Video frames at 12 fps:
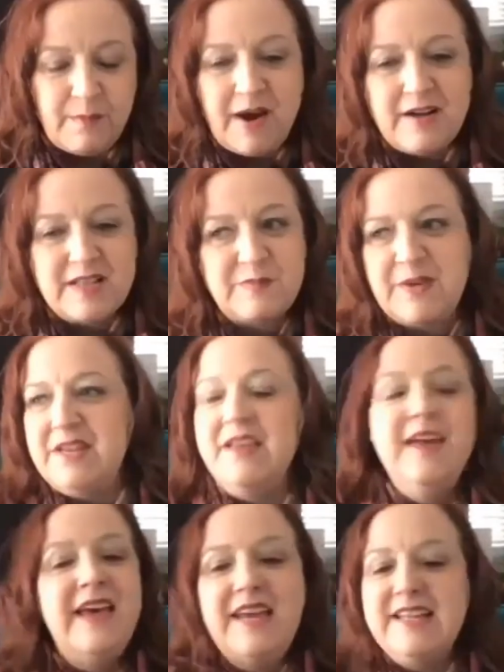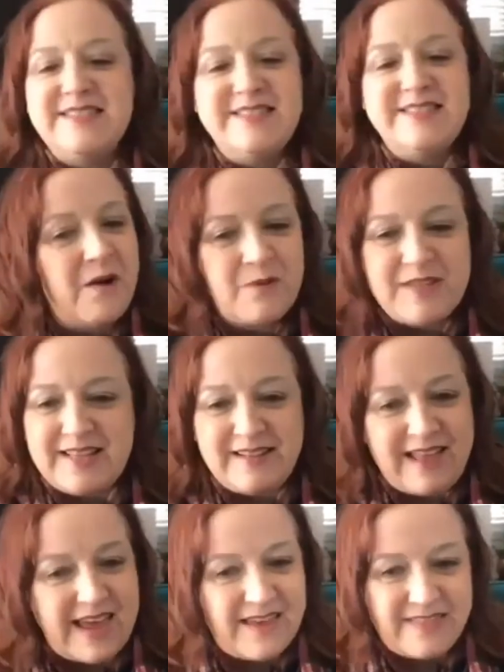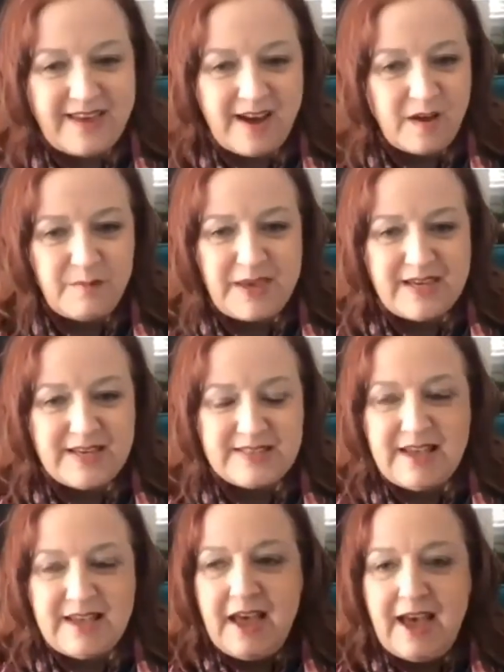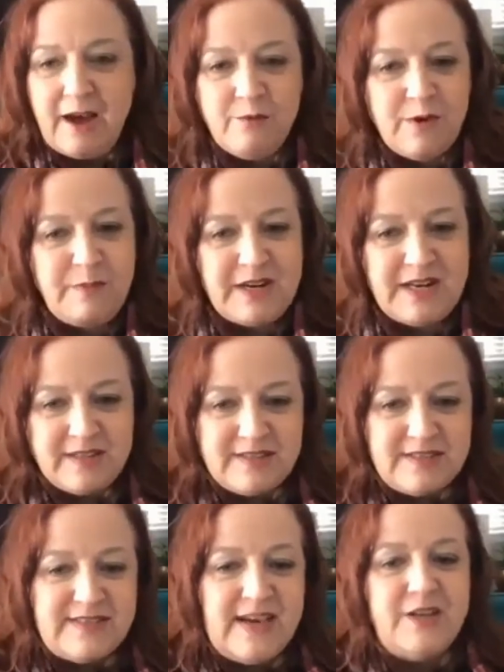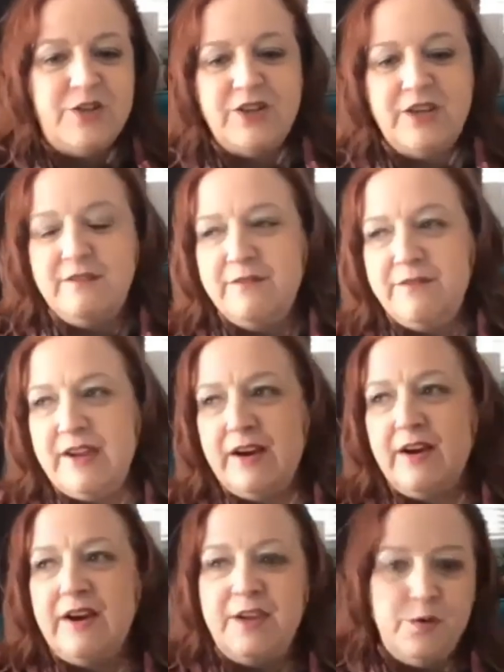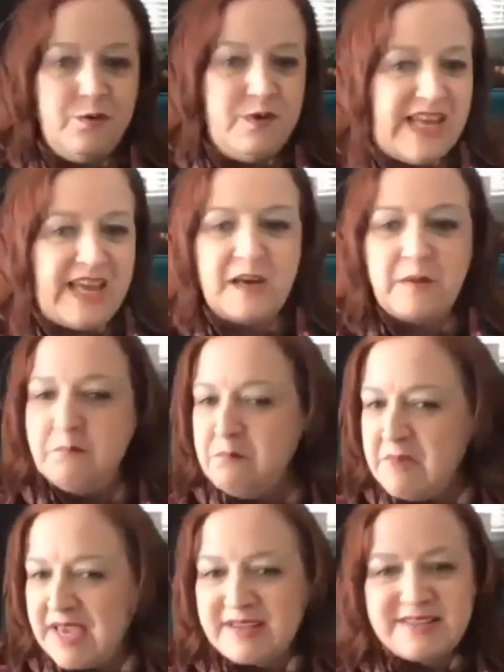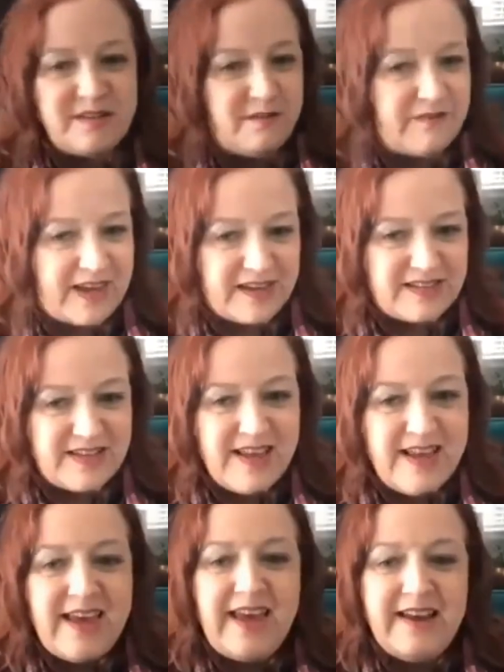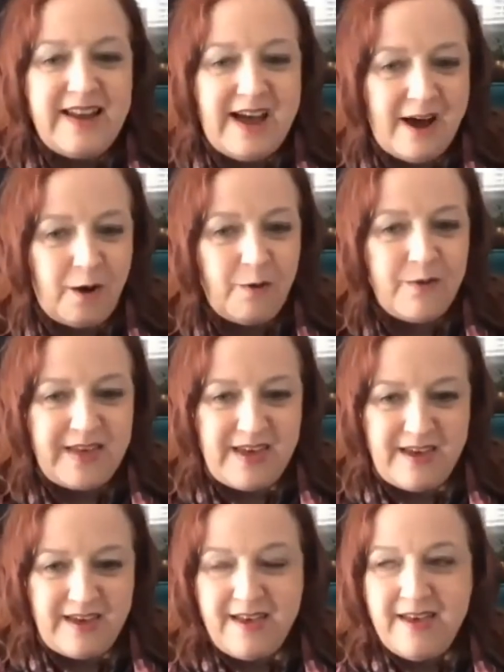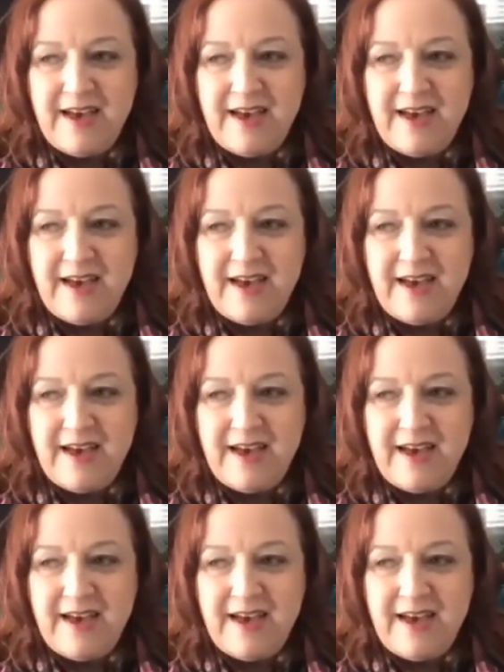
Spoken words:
box, but it's not really like that because everybody is such a very unique mix of it, and how they